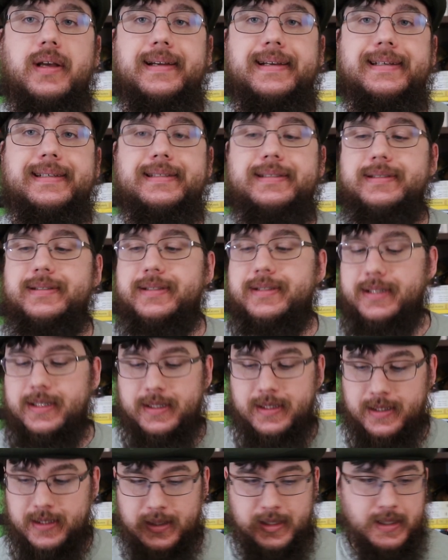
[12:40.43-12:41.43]
is
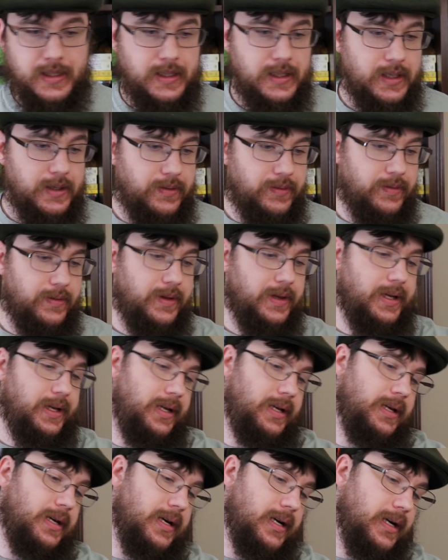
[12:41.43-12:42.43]

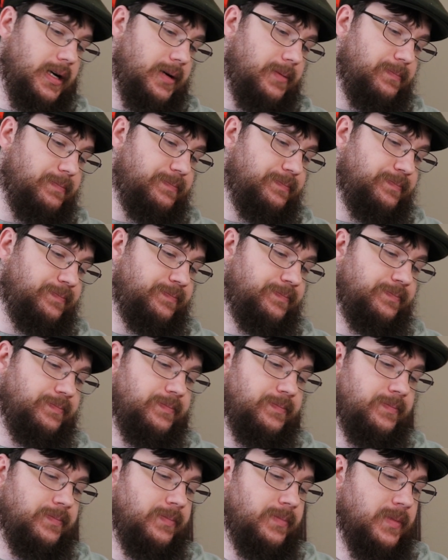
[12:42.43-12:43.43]
the um,
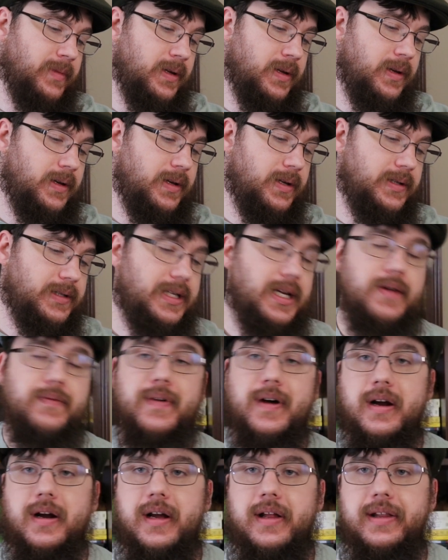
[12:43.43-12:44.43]

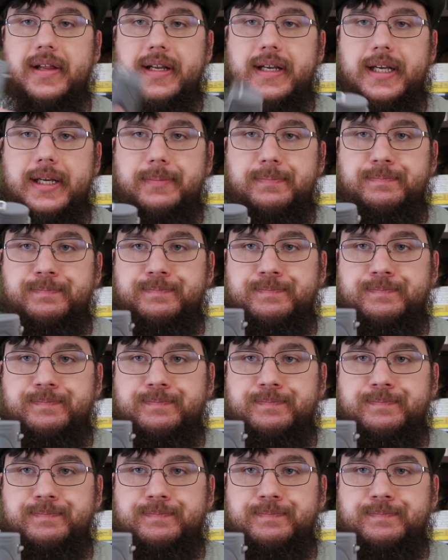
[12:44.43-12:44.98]
TekFire L E D.